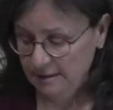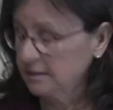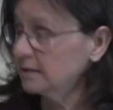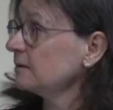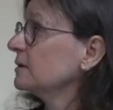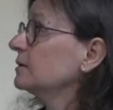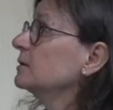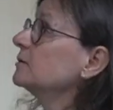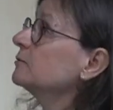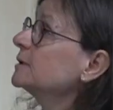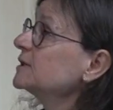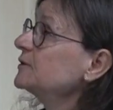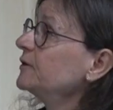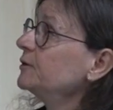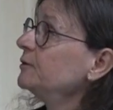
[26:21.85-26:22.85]
uh,
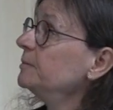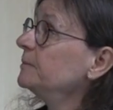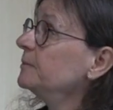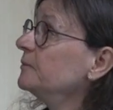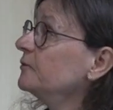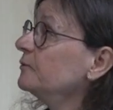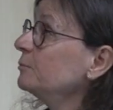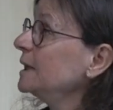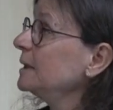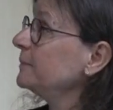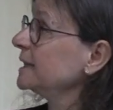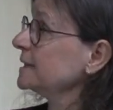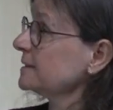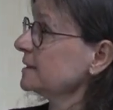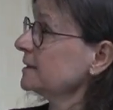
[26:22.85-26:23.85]
was very well
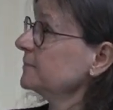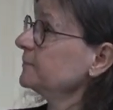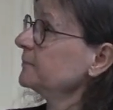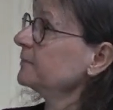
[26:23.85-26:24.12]
mixed.